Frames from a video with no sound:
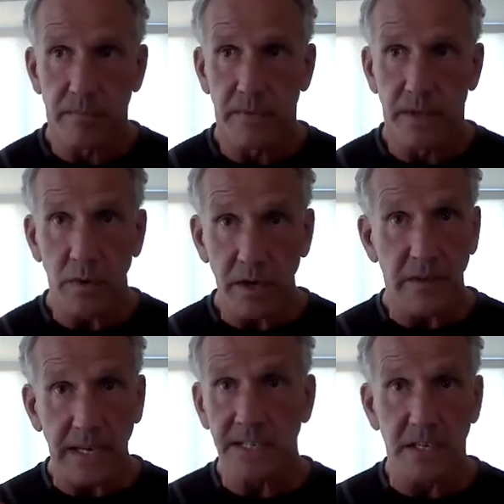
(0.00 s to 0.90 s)
what if
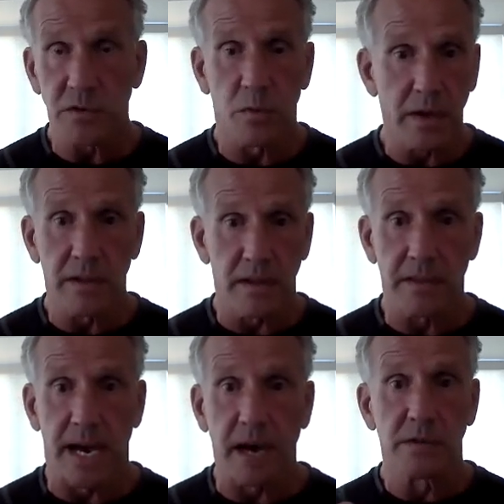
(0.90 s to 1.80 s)
that's just one of the
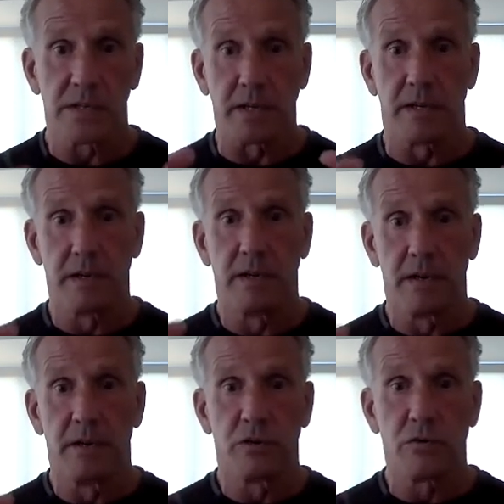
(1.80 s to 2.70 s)
1,000
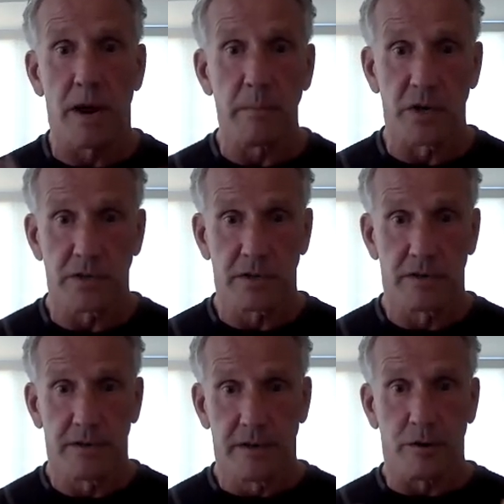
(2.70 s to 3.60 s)
tremors,
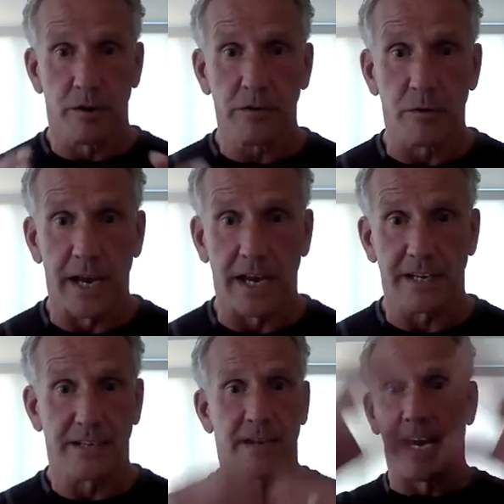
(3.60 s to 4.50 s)

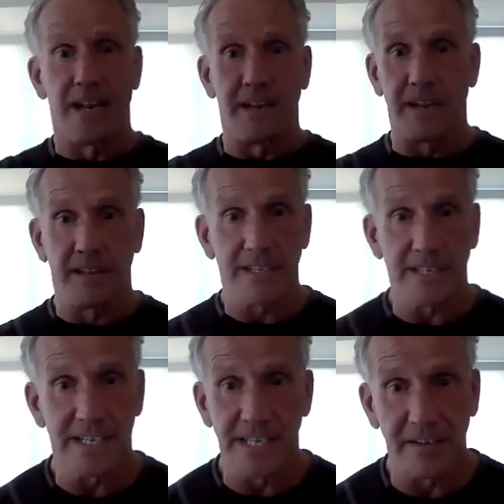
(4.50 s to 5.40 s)
earthquakes, and this
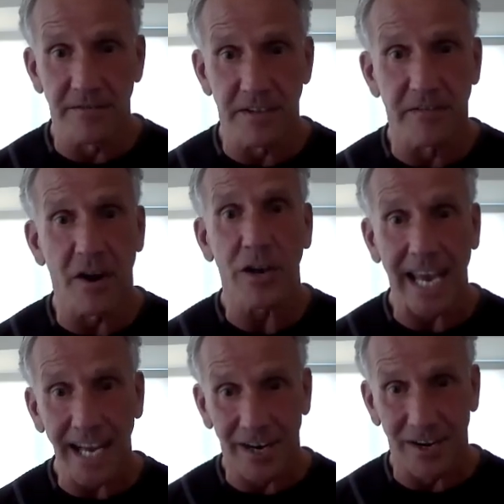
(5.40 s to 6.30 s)
isn't even the
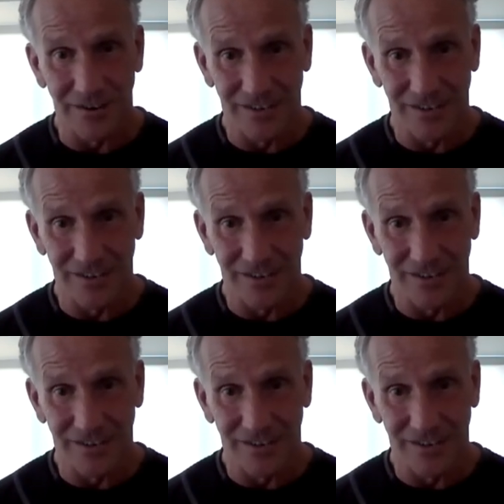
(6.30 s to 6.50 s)
volcano?